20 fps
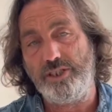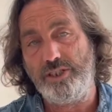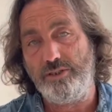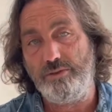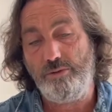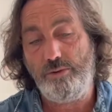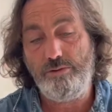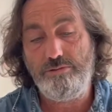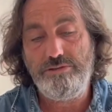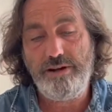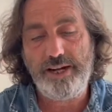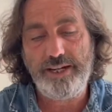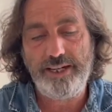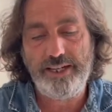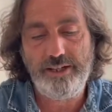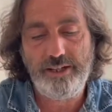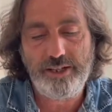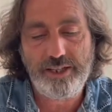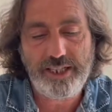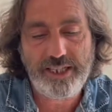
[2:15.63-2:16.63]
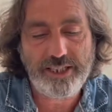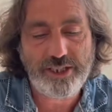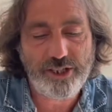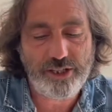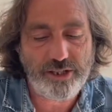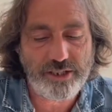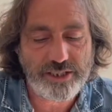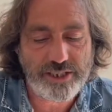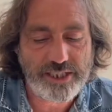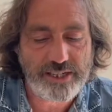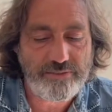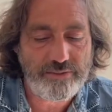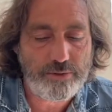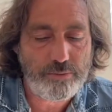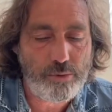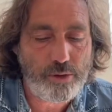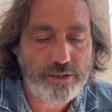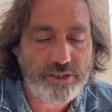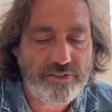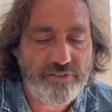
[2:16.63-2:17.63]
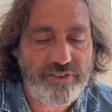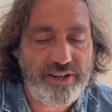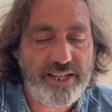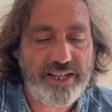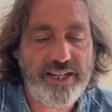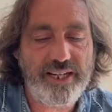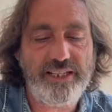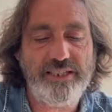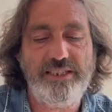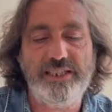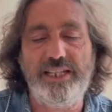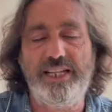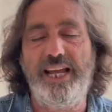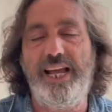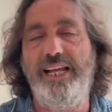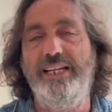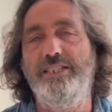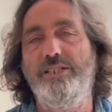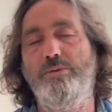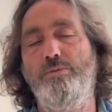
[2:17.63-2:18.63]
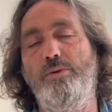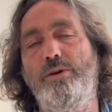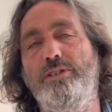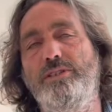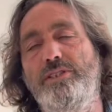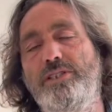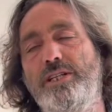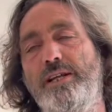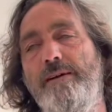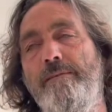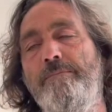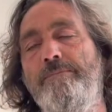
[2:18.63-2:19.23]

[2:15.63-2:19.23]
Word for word: So already, look at this, you've got seven of wands feeding into the eight of wands.